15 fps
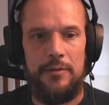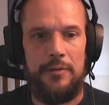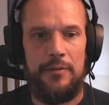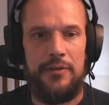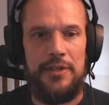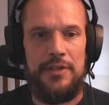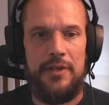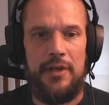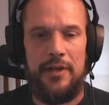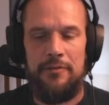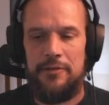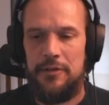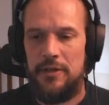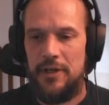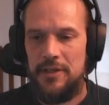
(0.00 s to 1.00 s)

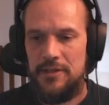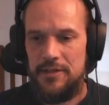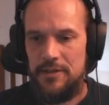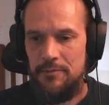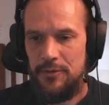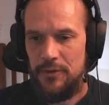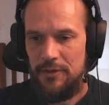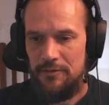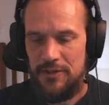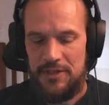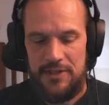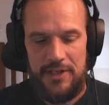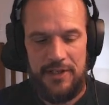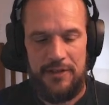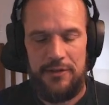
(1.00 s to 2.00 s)
I seem to have
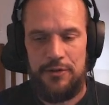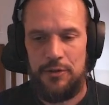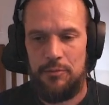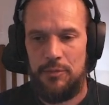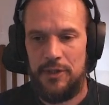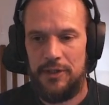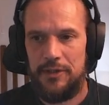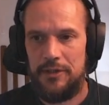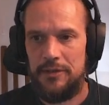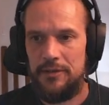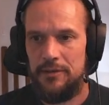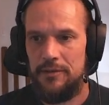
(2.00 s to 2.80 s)
decided to bother